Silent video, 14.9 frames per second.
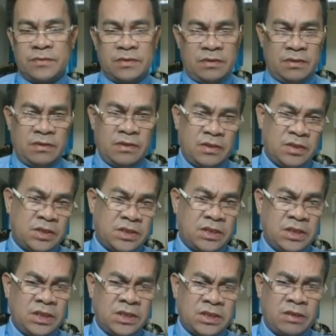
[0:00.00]
Yes,
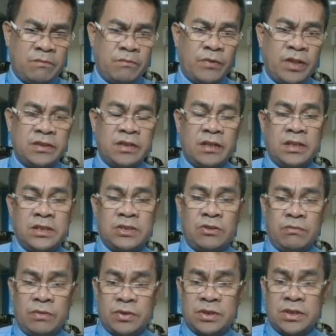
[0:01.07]
this is simple
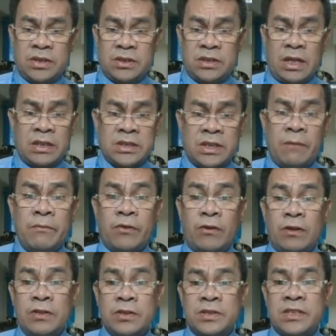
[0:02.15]
integration because this is a sum
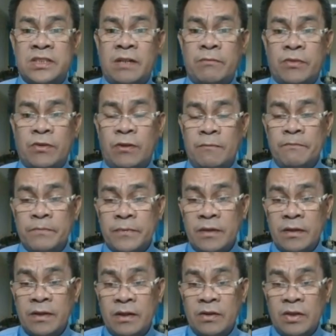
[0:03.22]
rule. Use the sum rule.
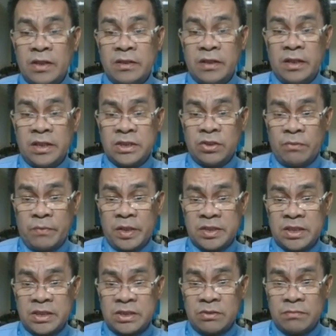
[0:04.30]
There is no
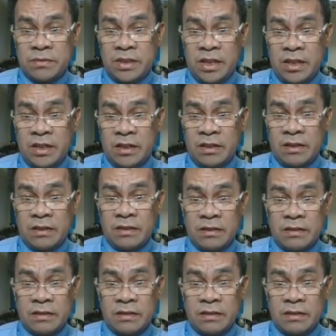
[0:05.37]
presence of t here.